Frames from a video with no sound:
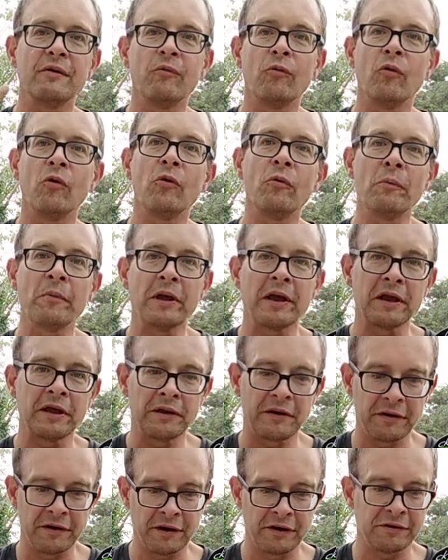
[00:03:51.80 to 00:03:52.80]
warming
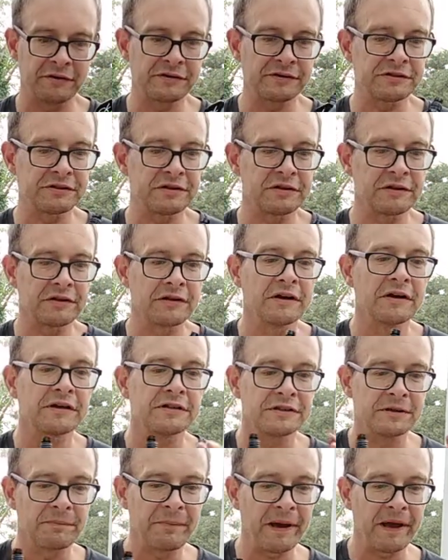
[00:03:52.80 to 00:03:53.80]
notes,
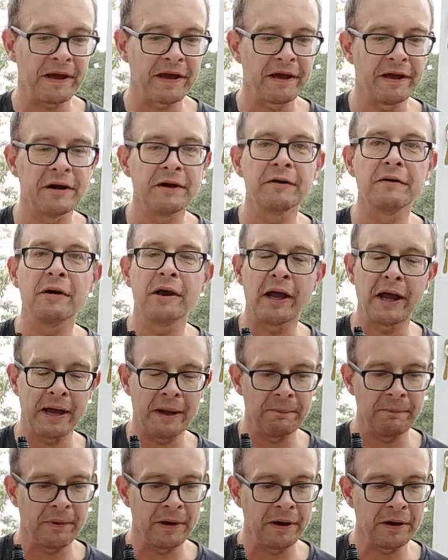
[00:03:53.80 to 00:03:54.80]
tobacco,
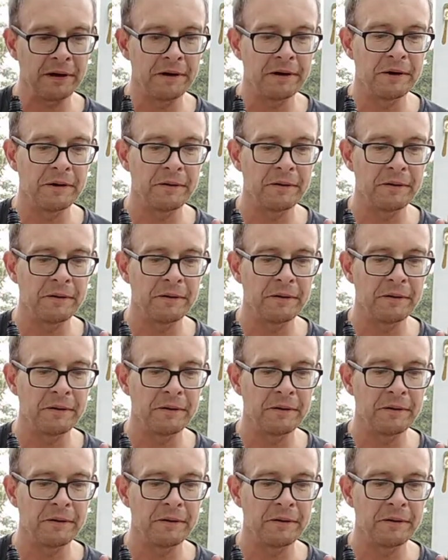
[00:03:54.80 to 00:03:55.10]
amber,